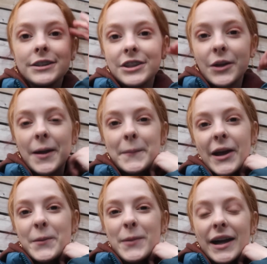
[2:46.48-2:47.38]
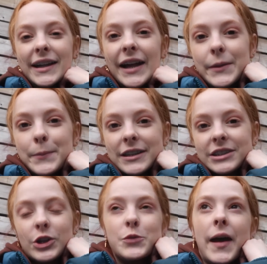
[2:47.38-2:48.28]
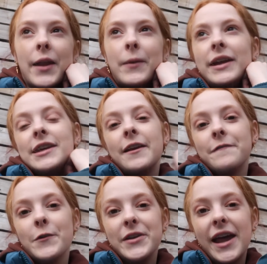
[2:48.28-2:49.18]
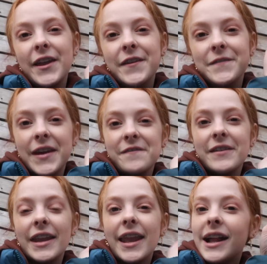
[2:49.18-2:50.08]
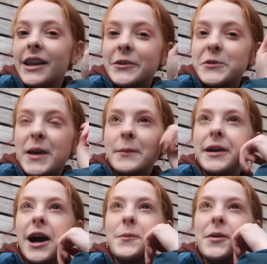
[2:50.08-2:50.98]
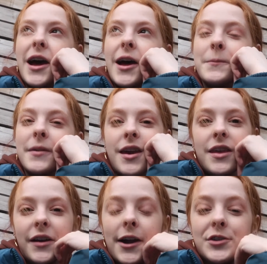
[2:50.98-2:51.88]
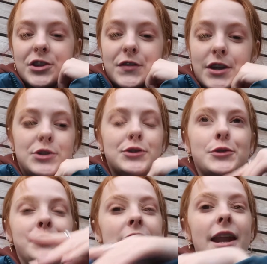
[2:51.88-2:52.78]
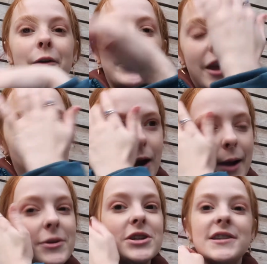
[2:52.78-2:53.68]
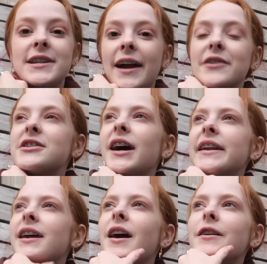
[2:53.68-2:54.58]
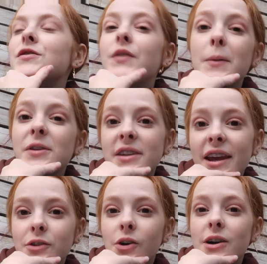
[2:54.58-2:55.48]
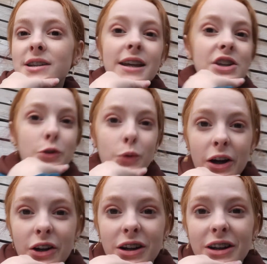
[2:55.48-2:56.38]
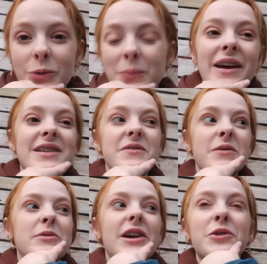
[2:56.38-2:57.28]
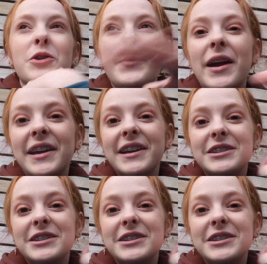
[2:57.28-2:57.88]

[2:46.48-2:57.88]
So I'm now back at the bus stop and I'm waiting for Nan, Faith and Eleanor to pick me up. The girls just finished school, so they're now on their way. I'm actually sitting outside. So I'm filming some TikToks. It's actually quite a good little place to film TikToks back here.